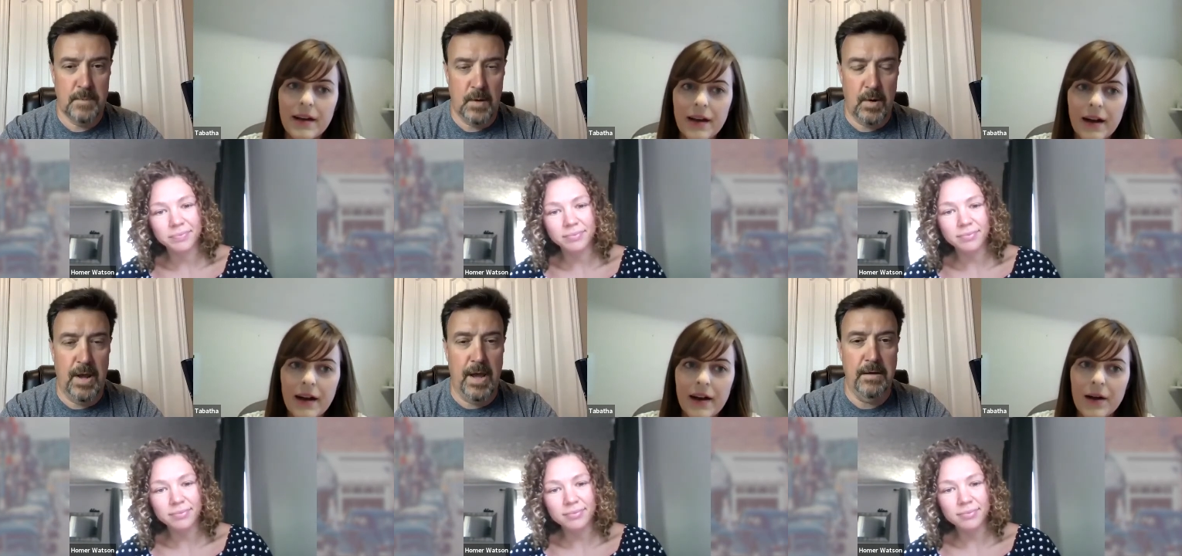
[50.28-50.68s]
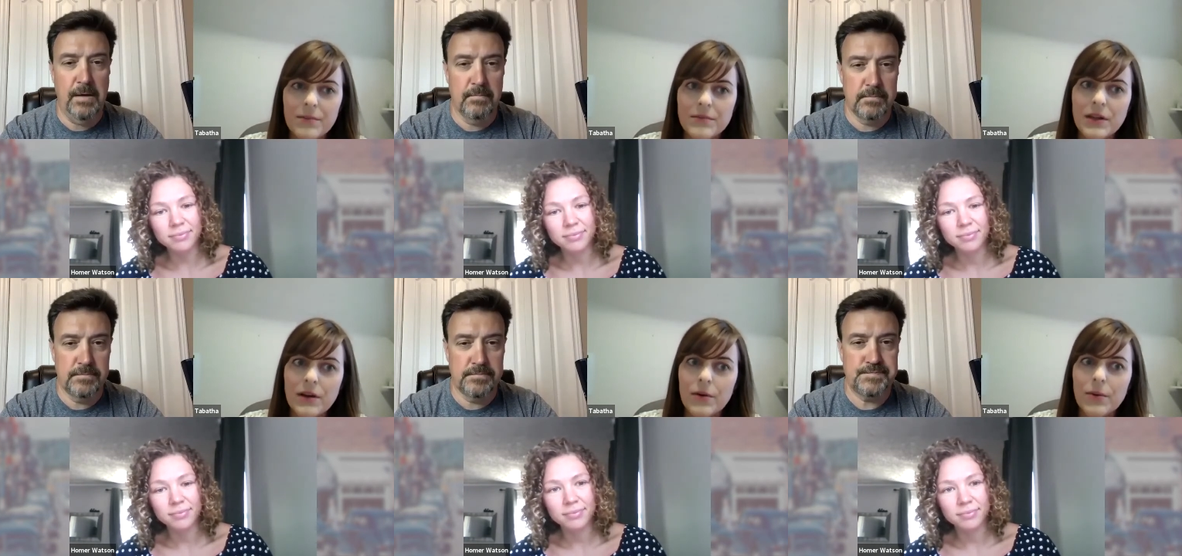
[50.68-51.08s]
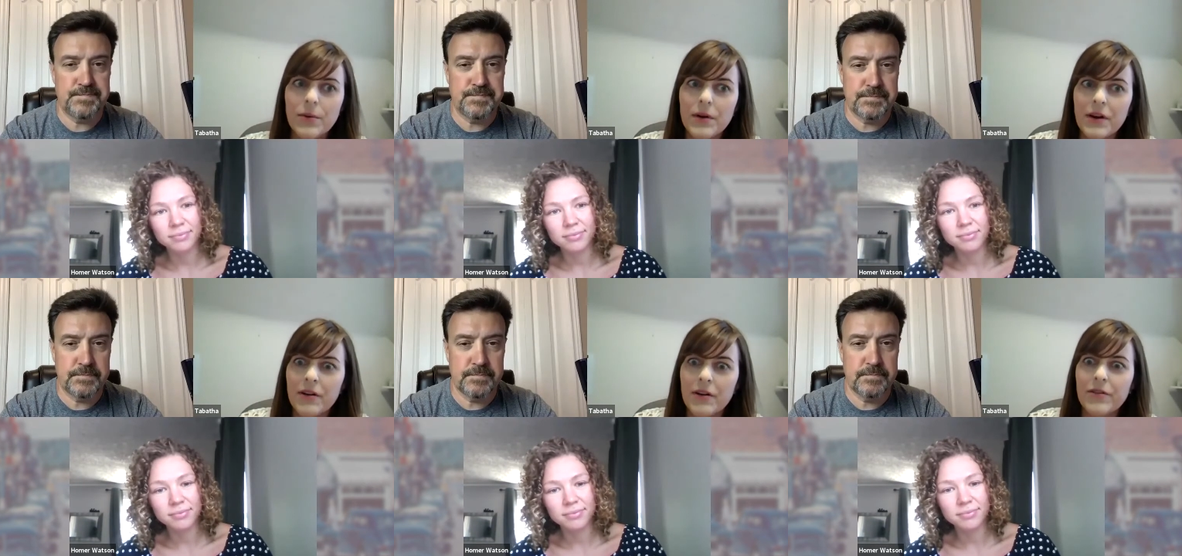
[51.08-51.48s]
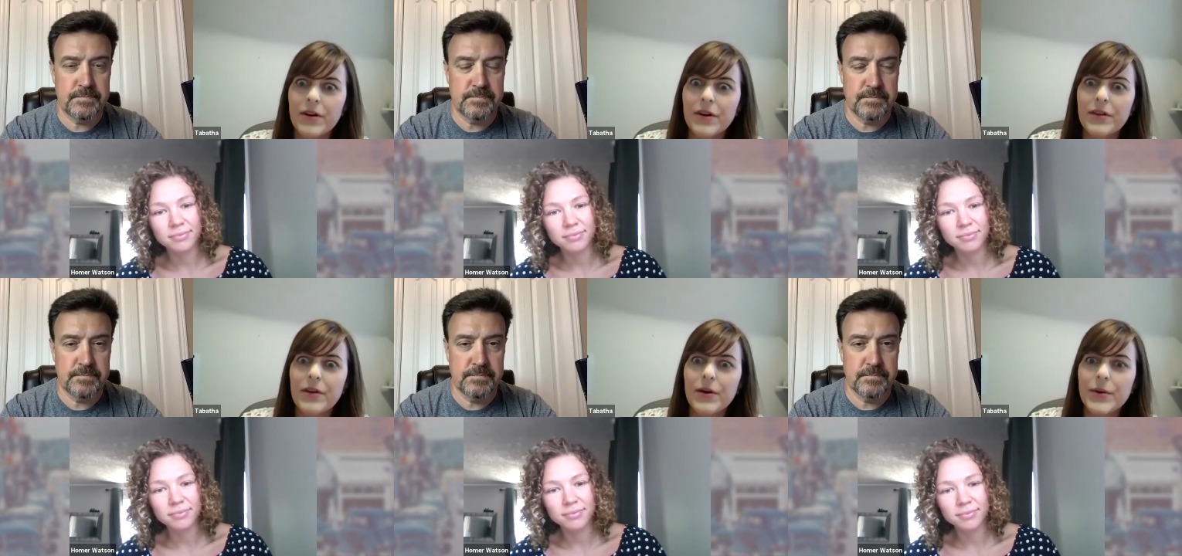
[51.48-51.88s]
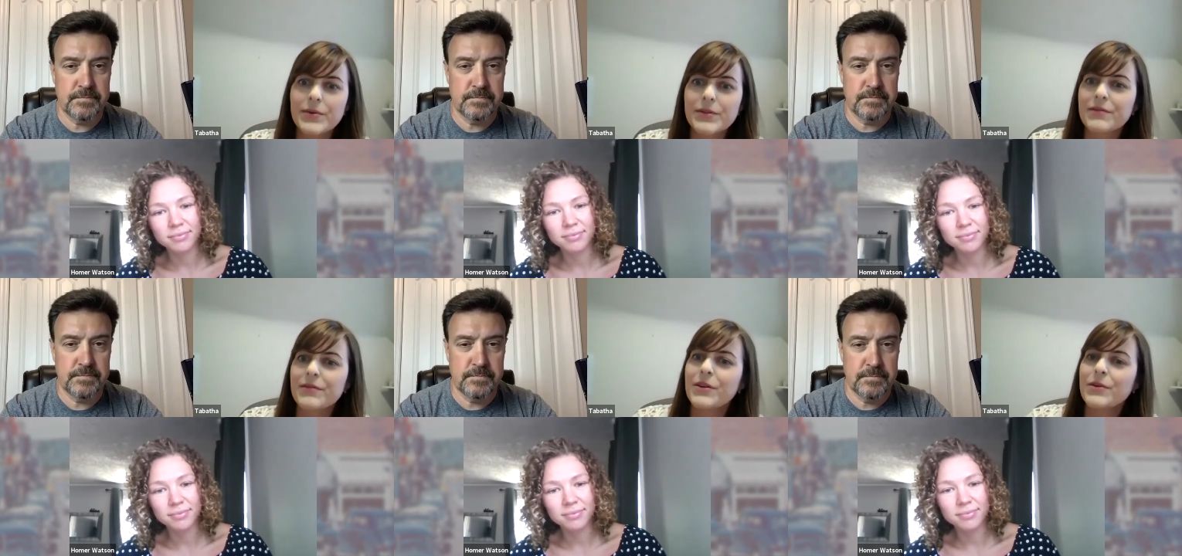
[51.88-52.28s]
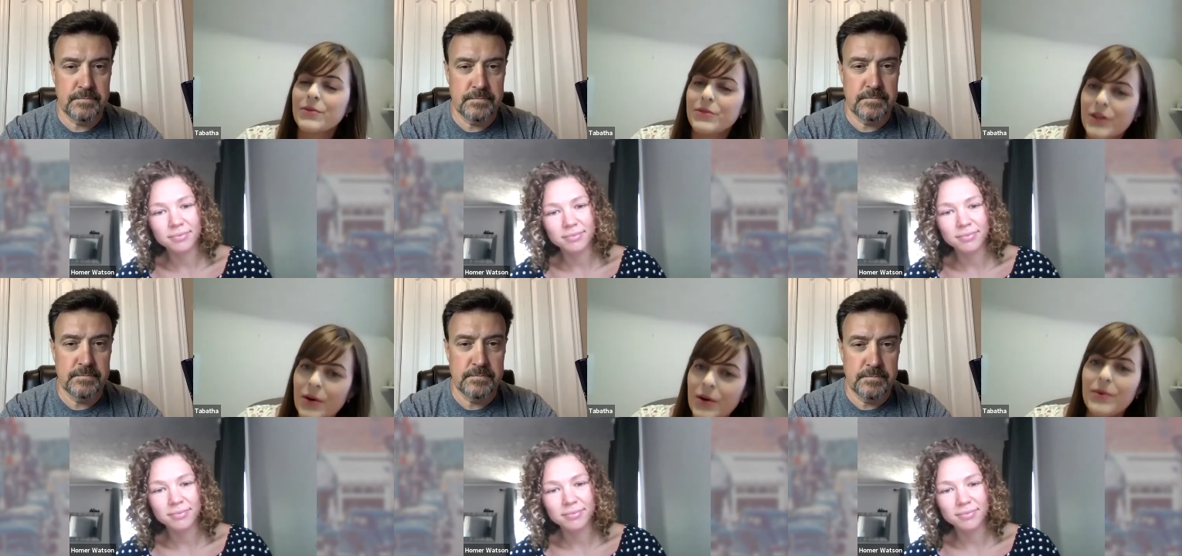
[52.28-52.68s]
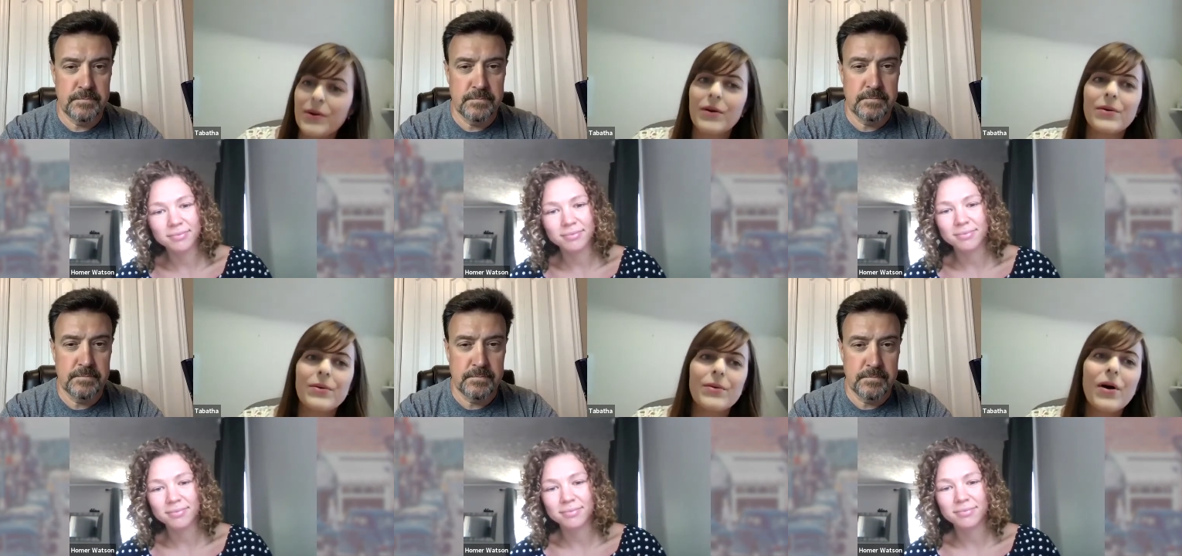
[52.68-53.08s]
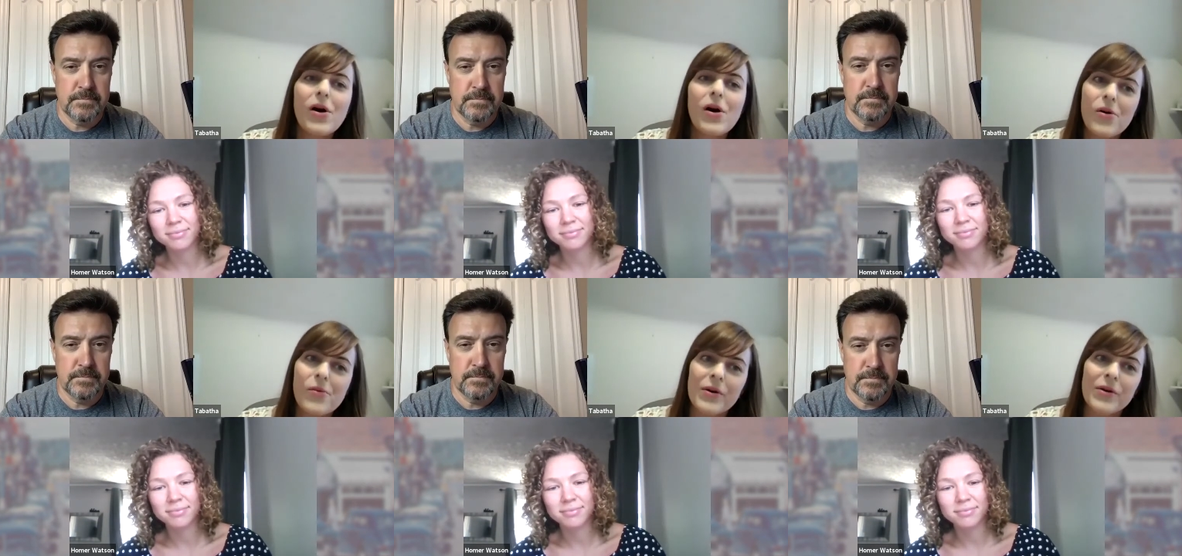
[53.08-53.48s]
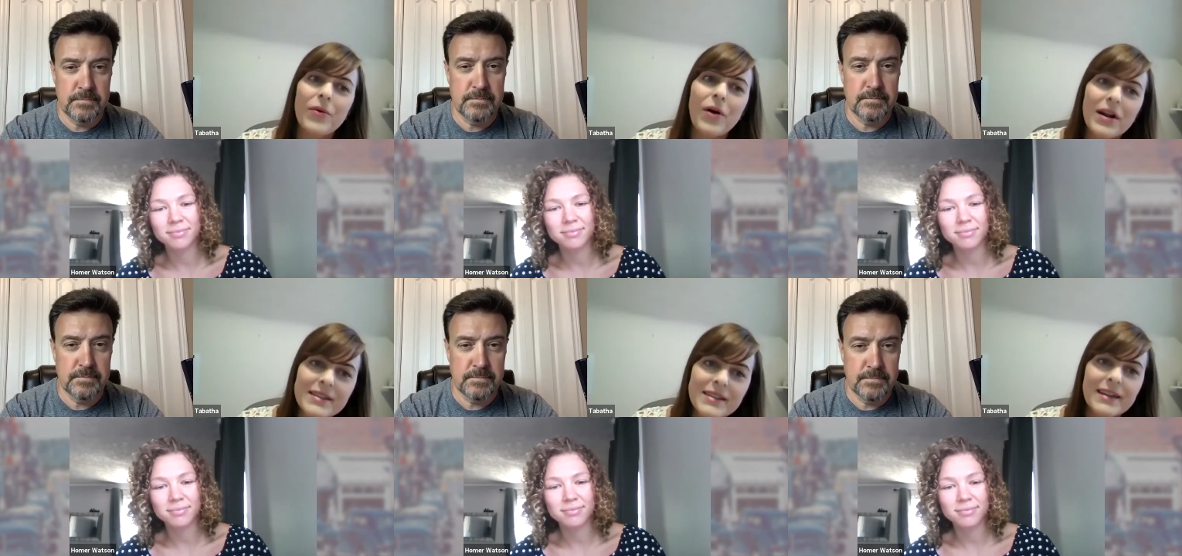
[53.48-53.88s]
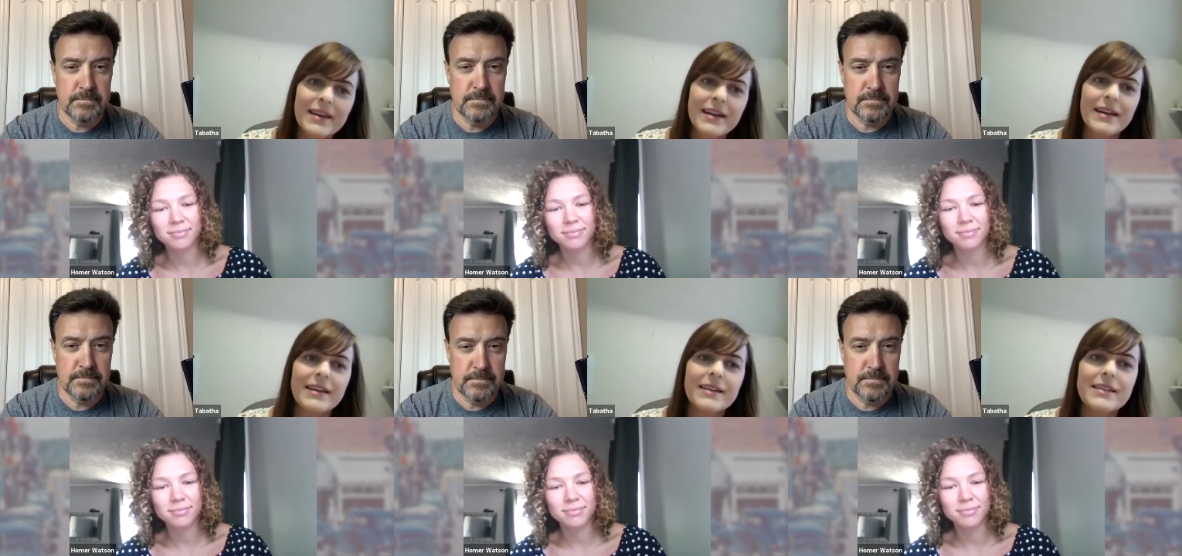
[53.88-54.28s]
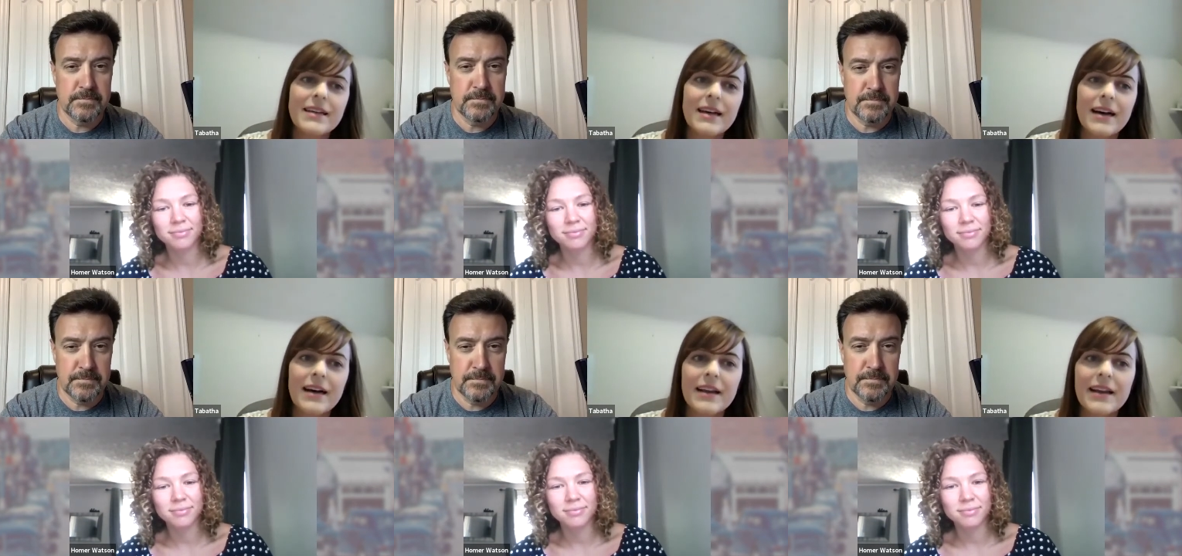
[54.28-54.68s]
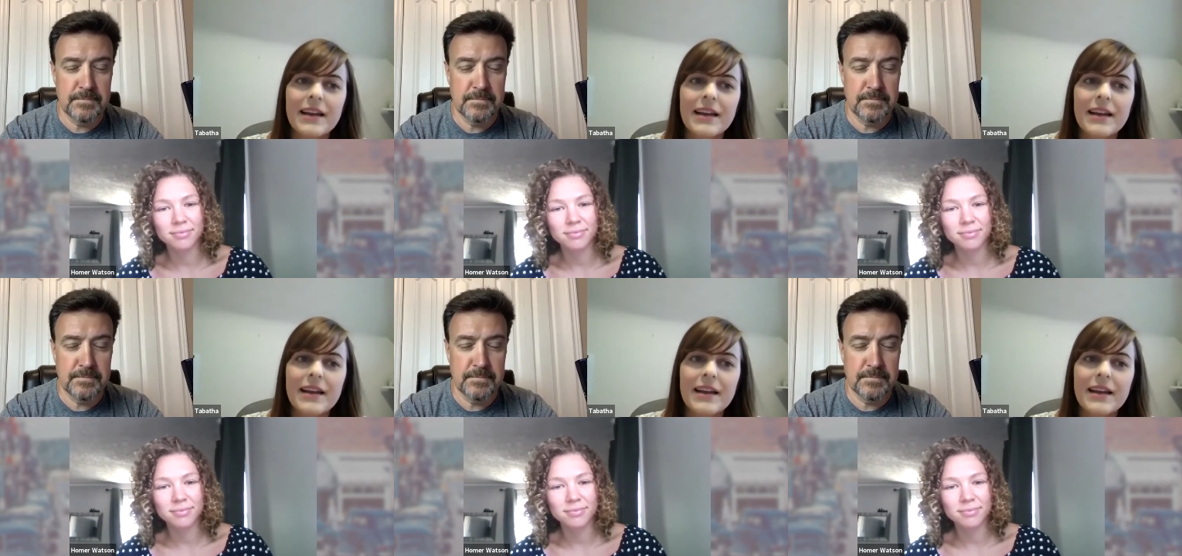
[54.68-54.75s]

Speaker 1: Okay. Um, so for those of you who don't know who Homer Watson is, uh,